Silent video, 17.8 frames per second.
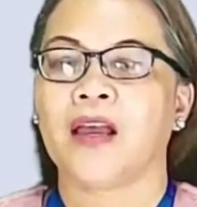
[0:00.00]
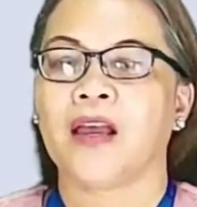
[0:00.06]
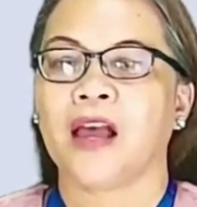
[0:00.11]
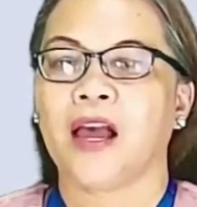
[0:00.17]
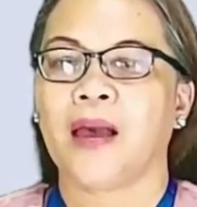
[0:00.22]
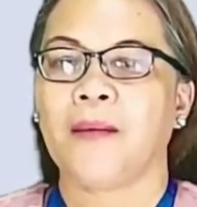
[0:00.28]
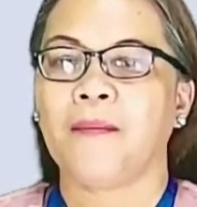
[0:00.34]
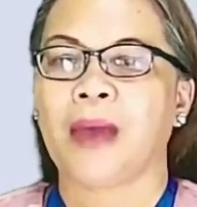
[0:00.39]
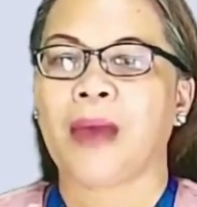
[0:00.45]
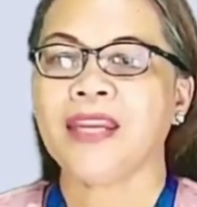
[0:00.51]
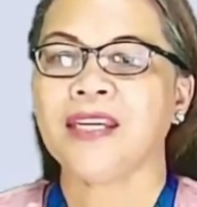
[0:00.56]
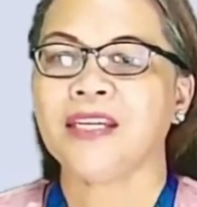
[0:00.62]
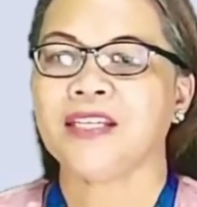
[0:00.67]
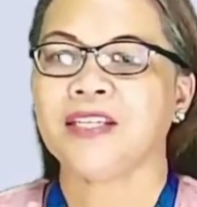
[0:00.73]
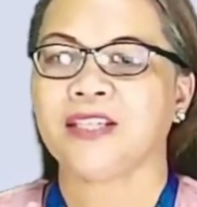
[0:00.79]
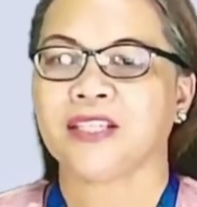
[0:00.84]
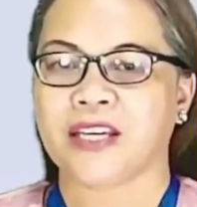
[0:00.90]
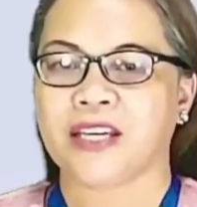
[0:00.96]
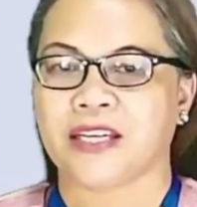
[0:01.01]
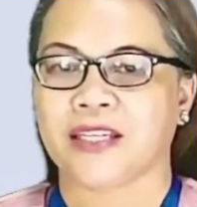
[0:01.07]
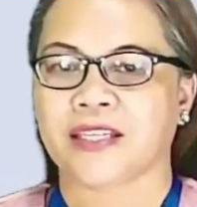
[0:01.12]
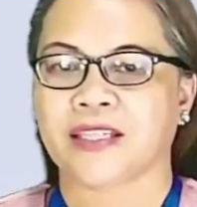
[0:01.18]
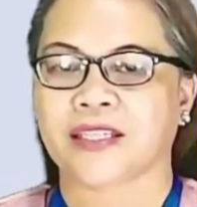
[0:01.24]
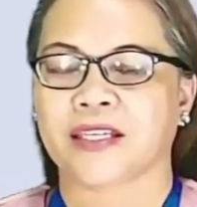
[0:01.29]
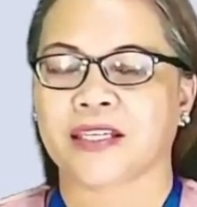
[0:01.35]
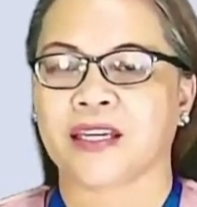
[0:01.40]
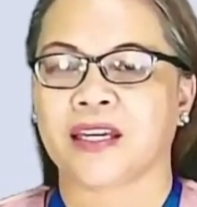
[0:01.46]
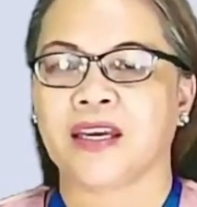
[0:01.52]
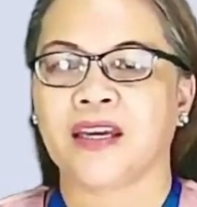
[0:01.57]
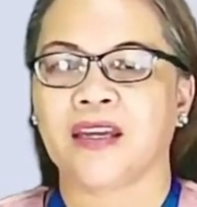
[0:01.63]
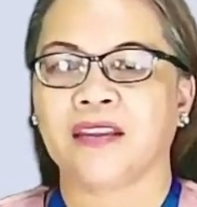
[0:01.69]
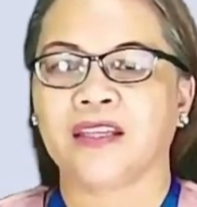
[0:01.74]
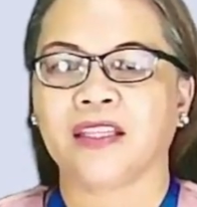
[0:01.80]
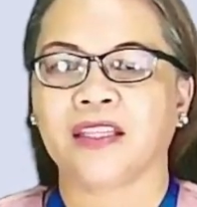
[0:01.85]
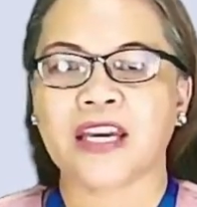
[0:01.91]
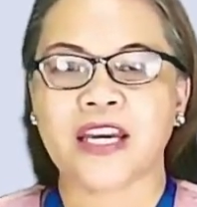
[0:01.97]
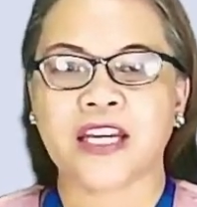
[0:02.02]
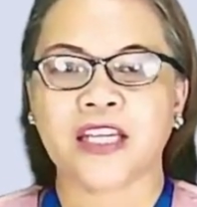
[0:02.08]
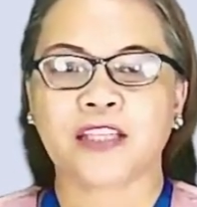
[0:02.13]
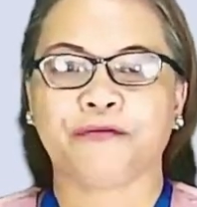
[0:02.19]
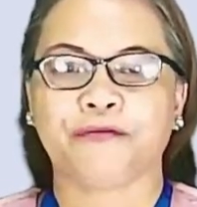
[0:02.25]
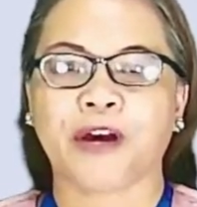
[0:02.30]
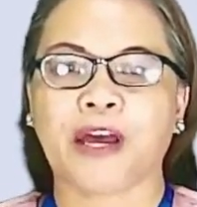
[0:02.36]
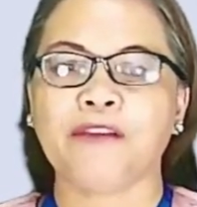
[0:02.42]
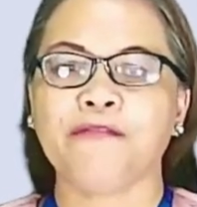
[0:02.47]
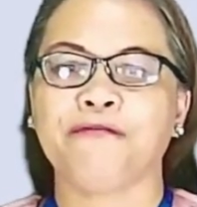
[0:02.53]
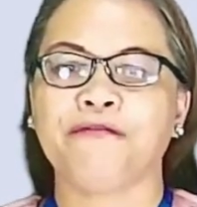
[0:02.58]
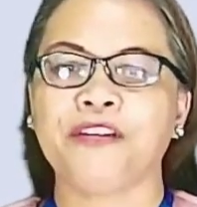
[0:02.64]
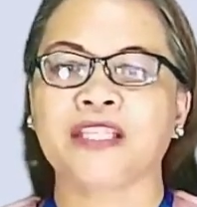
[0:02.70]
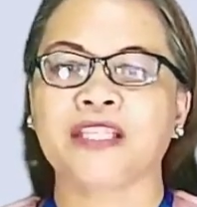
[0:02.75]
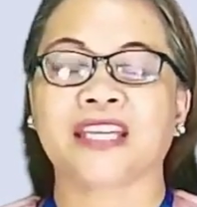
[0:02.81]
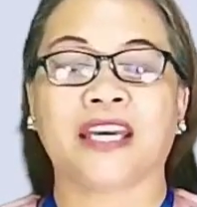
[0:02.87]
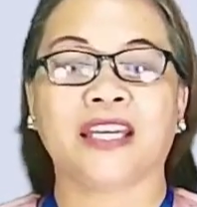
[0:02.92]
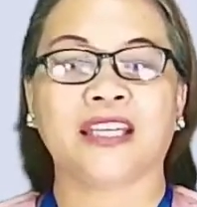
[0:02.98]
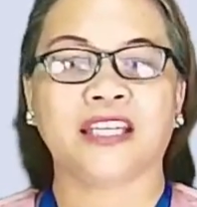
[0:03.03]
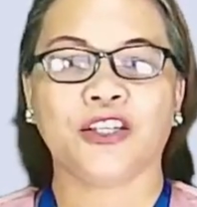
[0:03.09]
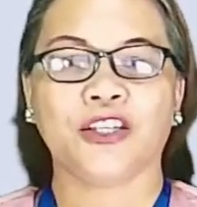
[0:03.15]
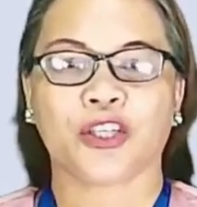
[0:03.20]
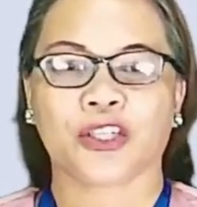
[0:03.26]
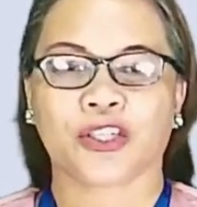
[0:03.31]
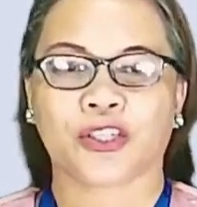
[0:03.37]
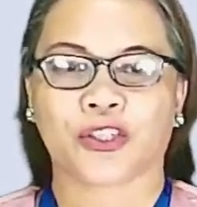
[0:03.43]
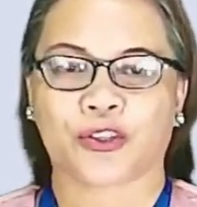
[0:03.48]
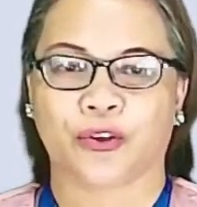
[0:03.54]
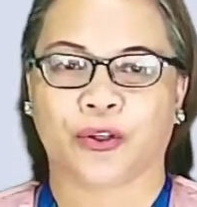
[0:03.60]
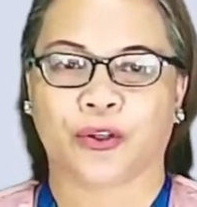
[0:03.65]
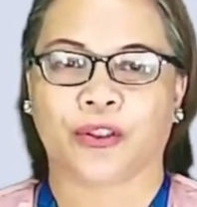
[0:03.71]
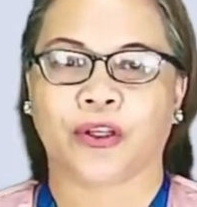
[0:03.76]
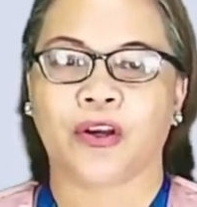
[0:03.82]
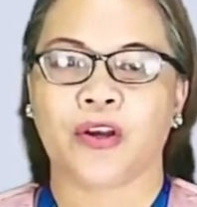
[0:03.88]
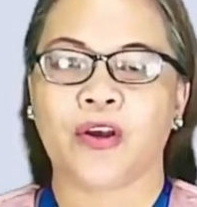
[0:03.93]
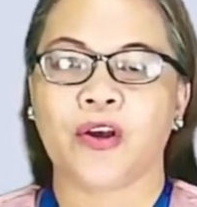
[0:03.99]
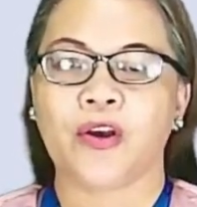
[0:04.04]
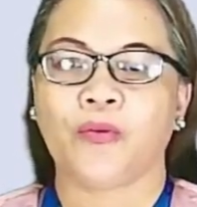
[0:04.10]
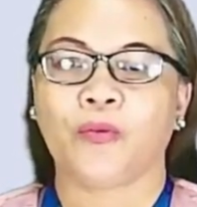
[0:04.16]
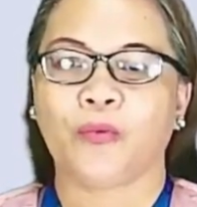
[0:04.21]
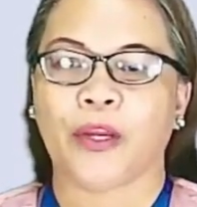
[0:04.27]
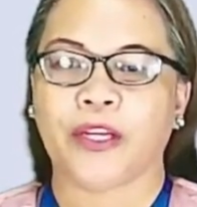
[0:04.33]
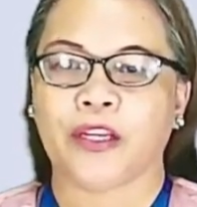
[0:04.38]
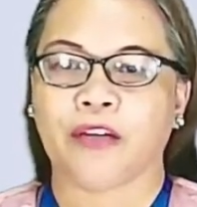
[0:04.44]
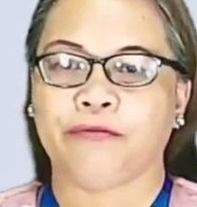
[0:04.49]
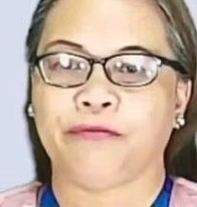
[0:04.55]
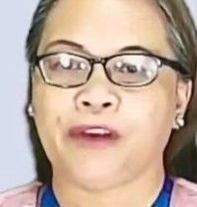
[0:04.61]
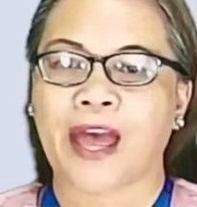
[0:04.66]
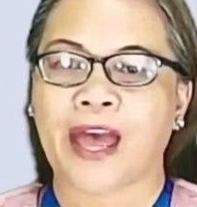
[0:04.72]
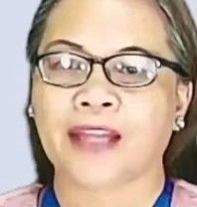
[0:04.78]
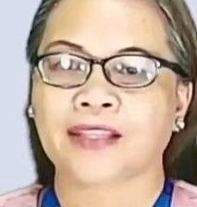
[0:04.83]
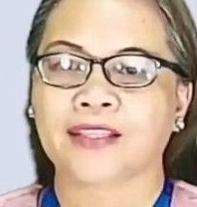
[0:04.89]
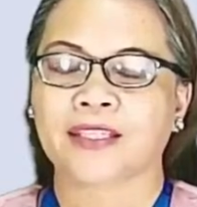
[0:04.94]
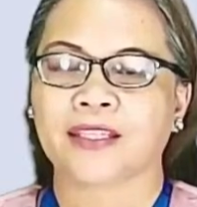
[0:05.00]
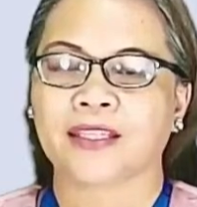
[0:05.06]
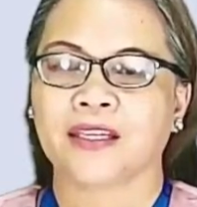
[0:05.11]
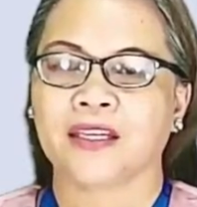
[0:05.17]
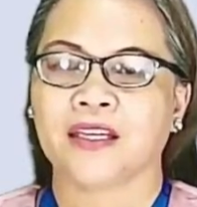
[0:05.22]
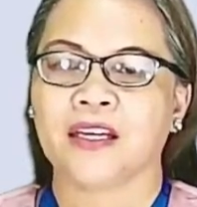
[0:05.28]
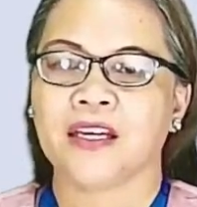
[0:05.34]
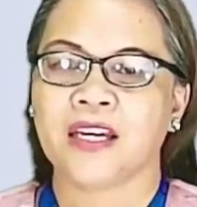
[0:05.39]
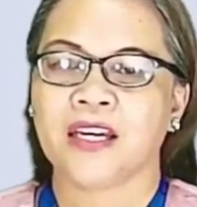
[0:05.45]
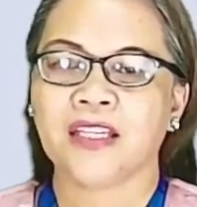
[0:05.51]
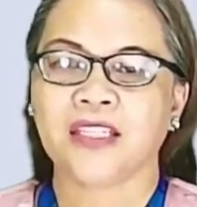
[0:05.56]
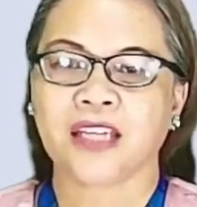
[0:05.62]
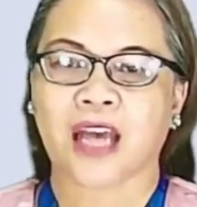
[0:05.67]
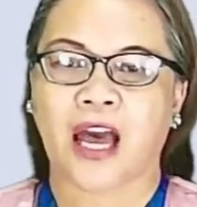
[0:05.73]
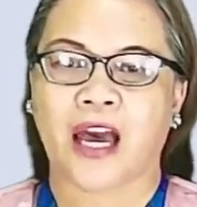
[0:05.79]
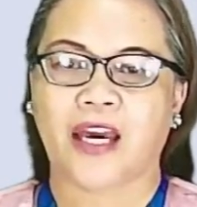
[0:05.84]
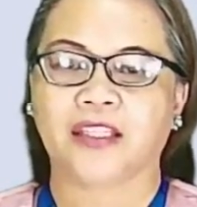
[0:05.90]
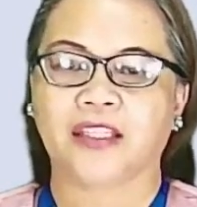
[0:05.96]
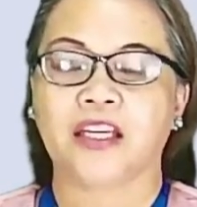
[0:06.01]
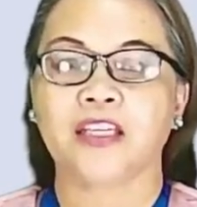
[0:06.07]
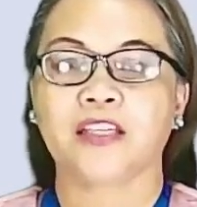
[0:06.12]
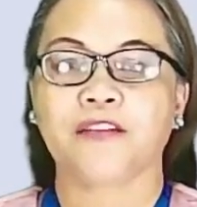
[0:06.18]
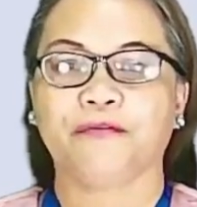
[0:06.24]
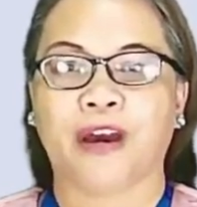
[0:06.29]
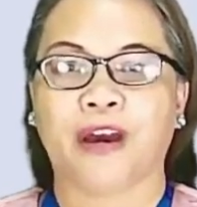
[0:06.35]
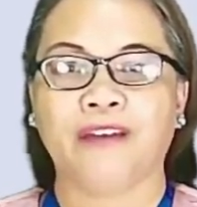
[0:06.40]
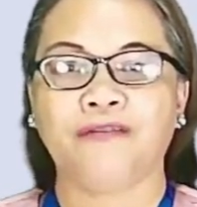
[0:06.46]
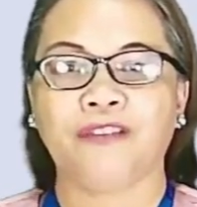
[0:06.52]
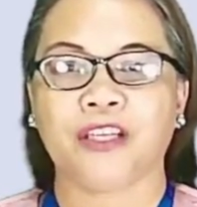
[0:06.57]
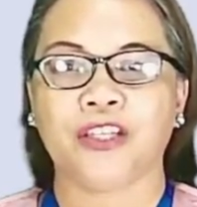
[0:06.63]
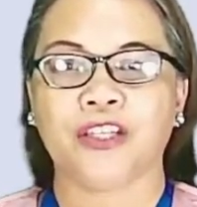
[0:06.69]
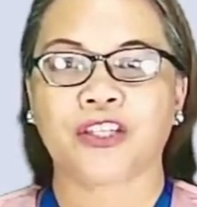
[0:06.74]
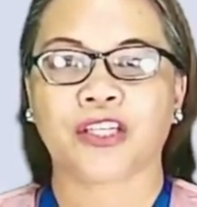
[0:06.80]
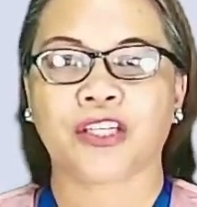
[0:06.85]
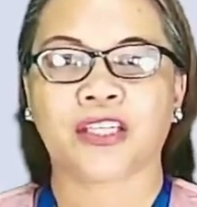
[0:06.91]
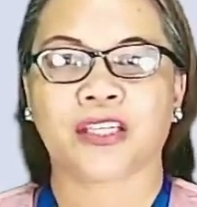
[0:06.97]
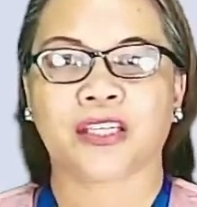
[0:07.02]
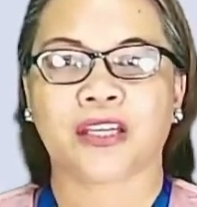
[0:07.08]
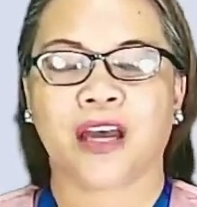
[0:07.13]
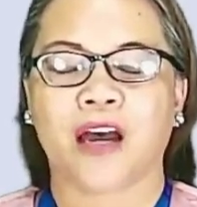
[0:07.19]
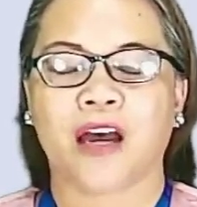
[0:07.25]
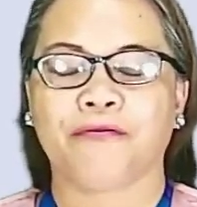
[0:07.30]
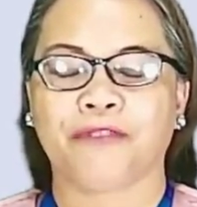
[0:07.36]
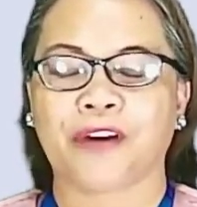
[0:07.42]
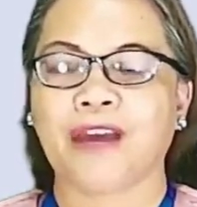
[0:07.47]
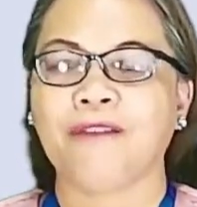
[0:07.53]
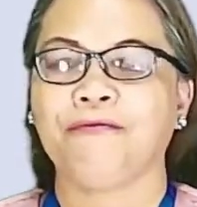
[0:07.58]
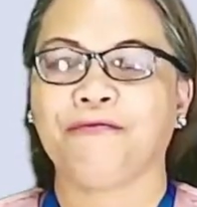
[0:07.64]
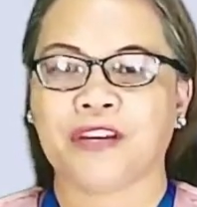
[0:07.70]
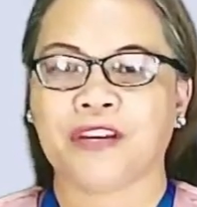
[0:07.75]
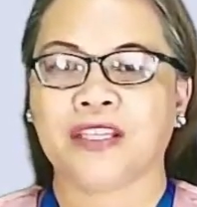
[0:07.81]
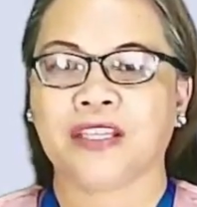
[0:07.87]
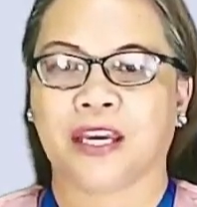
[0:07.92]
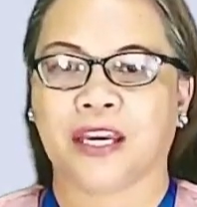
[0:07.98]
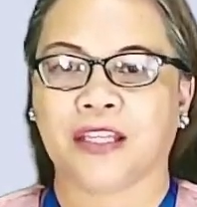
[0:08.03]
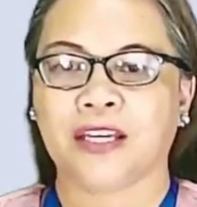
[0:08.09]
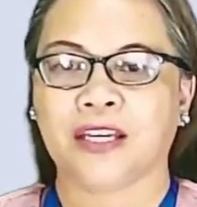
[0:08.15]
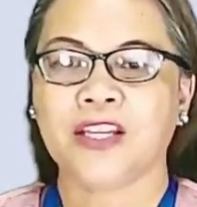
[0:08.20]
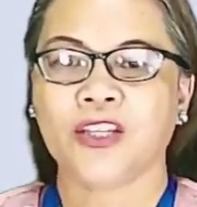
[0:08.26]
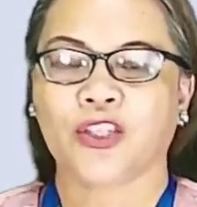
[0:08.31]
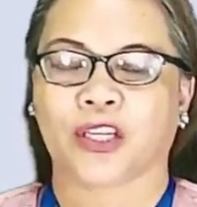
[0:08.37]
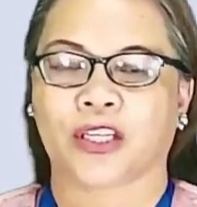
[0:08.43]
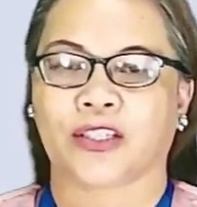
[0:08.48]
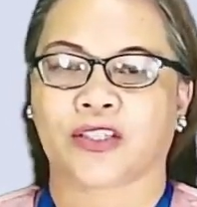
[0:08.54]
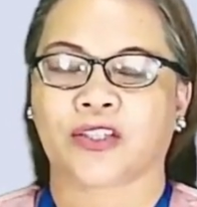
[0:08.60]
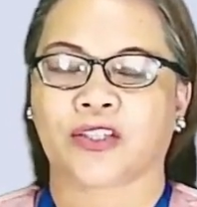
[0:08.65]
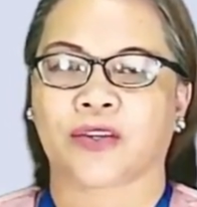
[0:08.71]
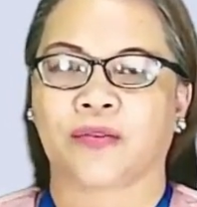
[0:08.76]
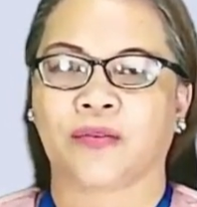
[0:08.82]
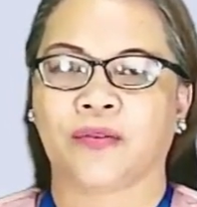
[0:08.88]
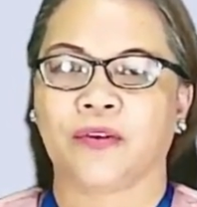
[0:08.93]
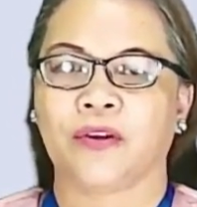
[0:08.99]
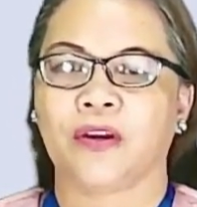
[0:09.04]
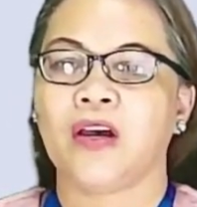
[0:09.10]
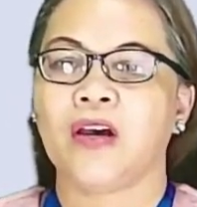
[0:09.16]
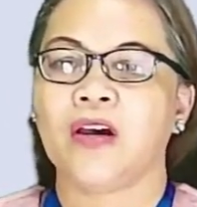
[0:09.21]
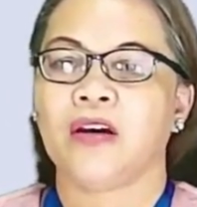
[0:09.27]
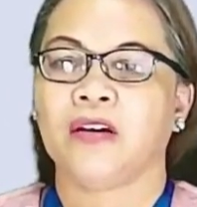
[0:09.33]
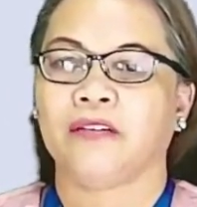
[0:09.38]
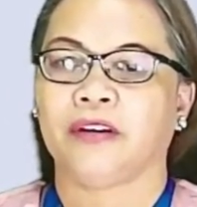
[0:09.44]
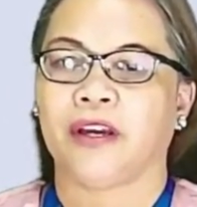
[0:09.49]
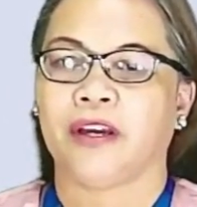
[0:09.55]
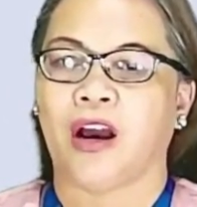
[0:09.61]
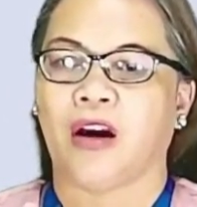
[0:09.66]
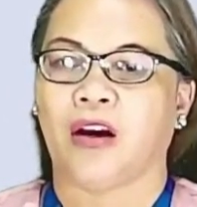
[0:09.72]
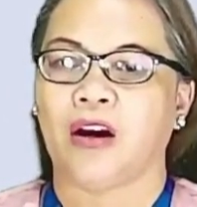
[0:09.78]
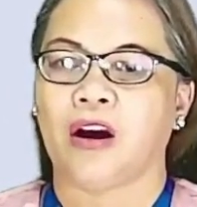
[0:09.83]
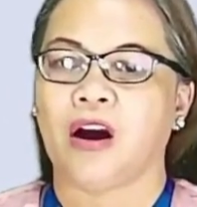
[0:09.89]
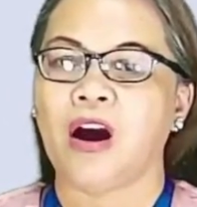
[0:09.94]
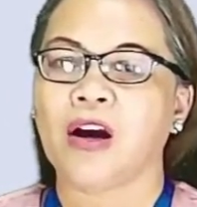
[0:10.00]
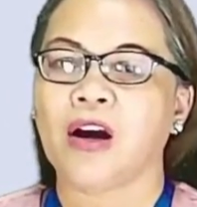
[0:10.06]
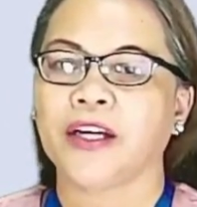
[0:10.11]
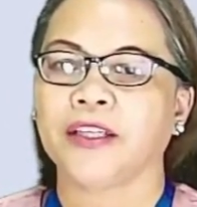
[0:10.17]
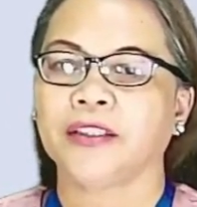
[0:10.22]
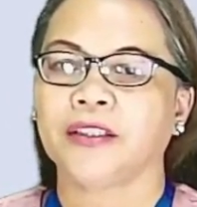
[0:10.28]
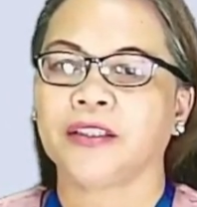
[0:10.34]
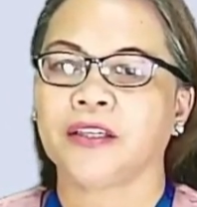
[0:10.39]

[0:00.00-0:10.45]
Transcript: A man insists that he is 5 feet 10 inches tall, when in fact, his height is 5 feet 8 inches. React hard